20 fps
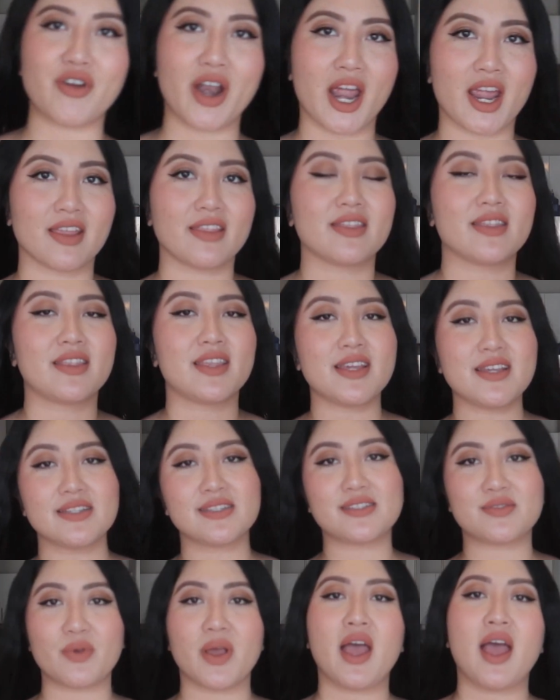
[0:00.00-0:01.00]
right,
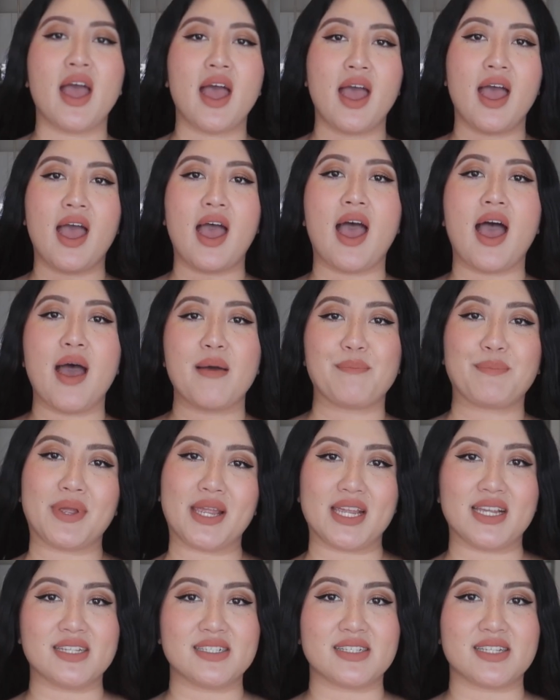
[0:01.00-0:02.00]
this
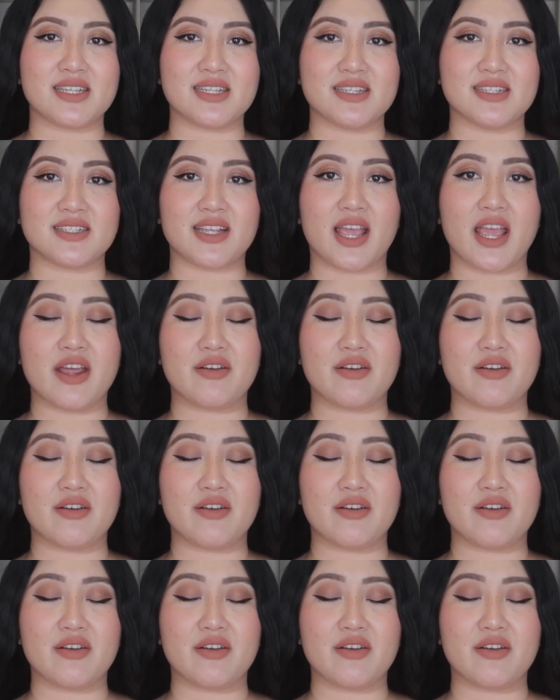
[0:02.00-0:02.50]
piece is